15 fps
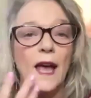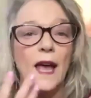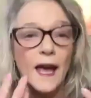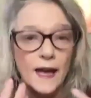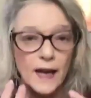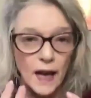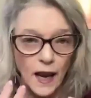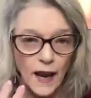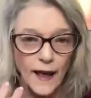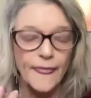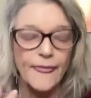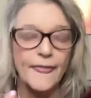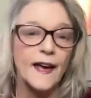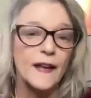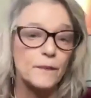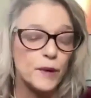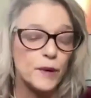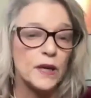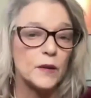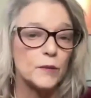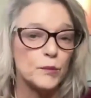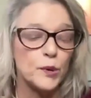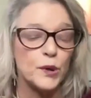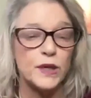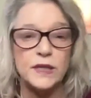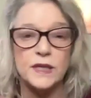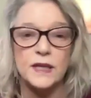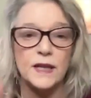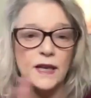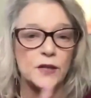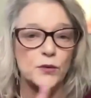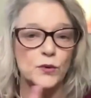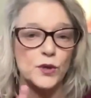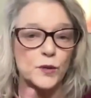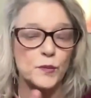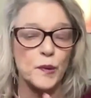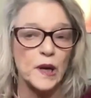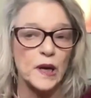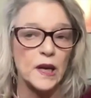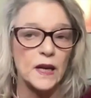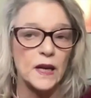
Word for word: and let that be imprinted as we're spinning